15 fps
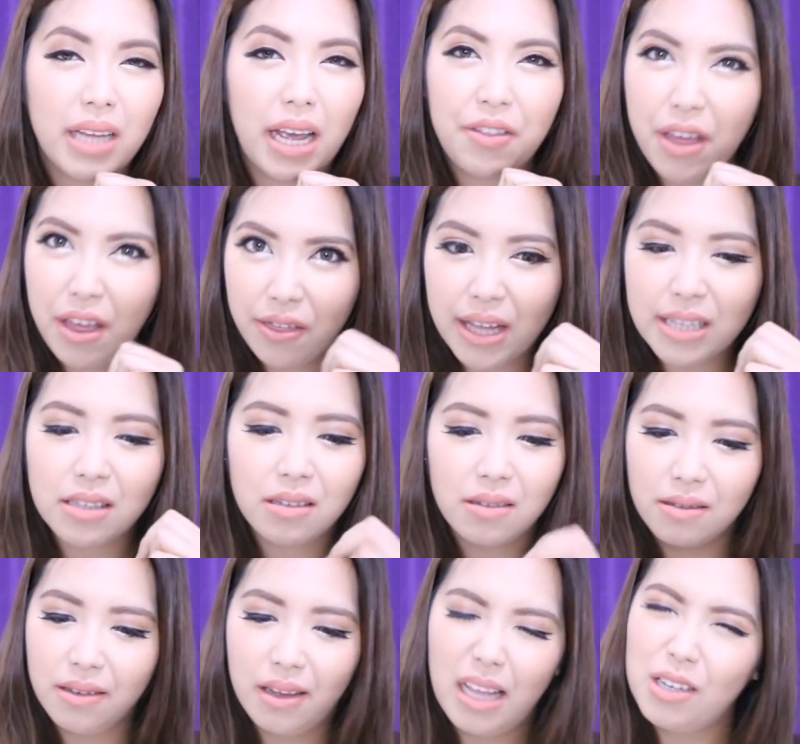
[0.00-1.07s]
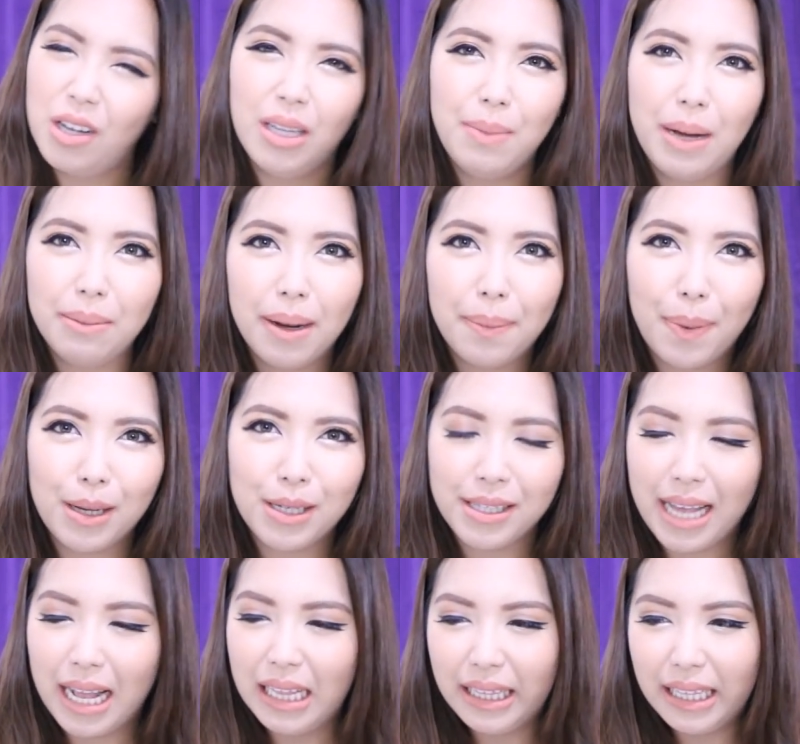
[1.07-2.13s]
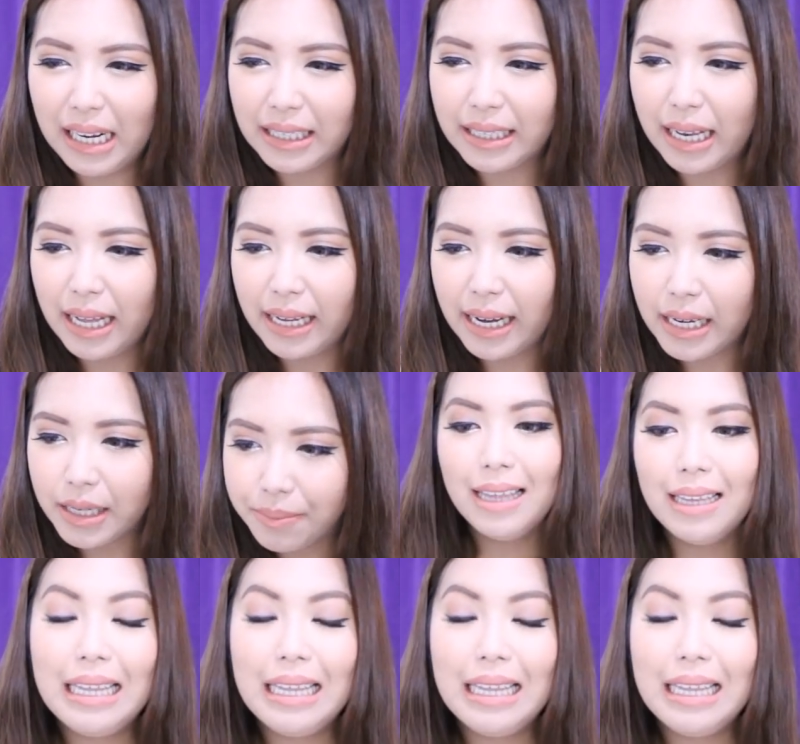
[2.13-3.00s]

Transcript: I think that's it's all about my personality lang talaga.